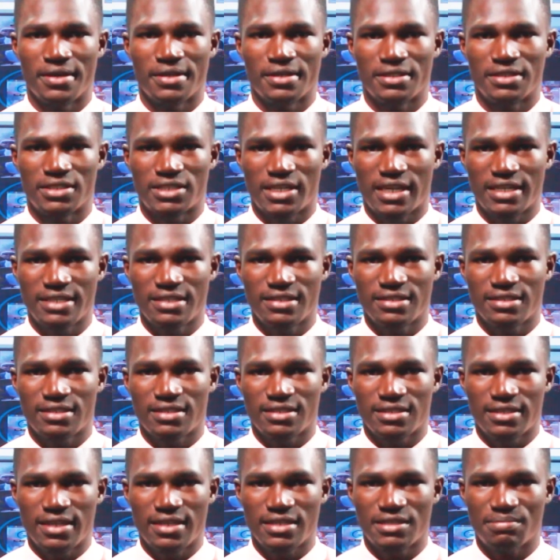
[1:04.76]
Chinese
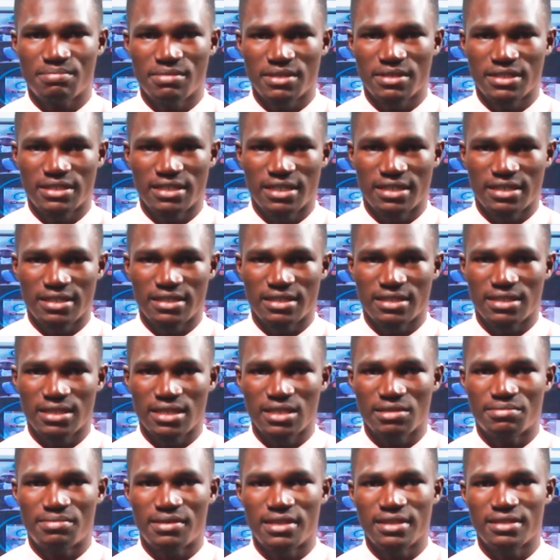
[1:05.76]
state media is
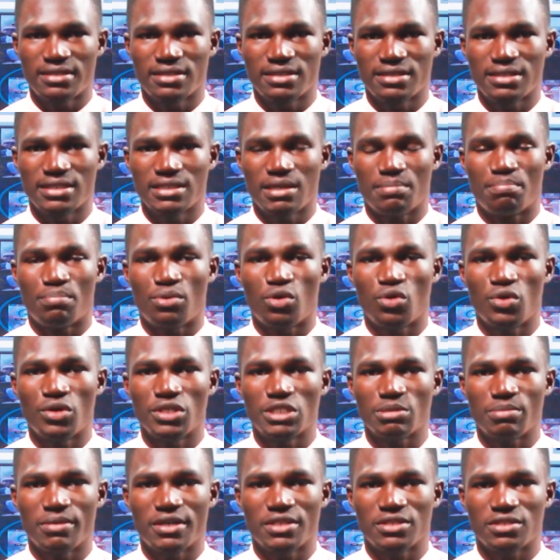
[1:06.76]
celebrating the
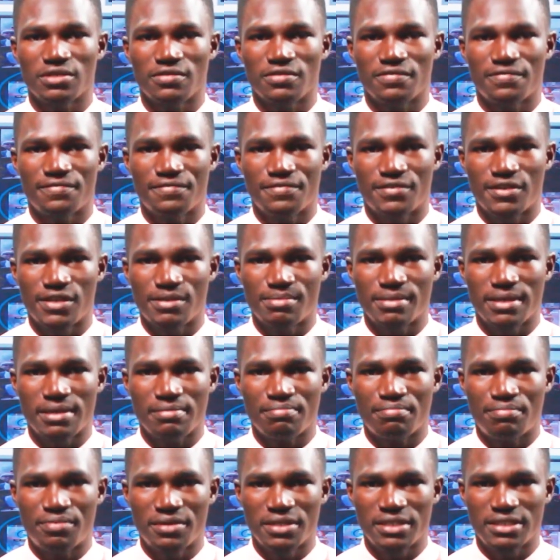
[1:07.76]
appointment of former
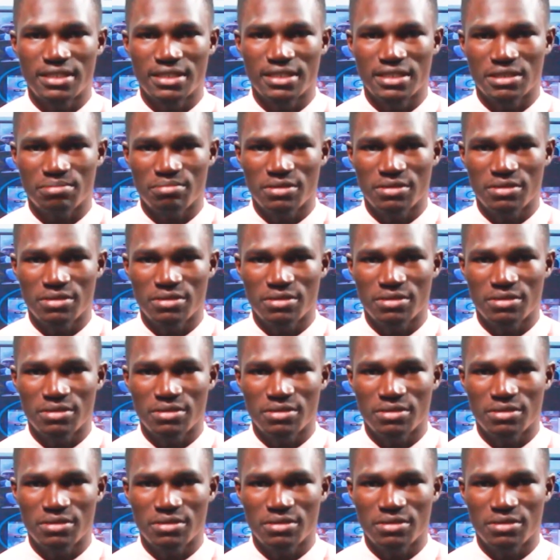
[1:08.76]
British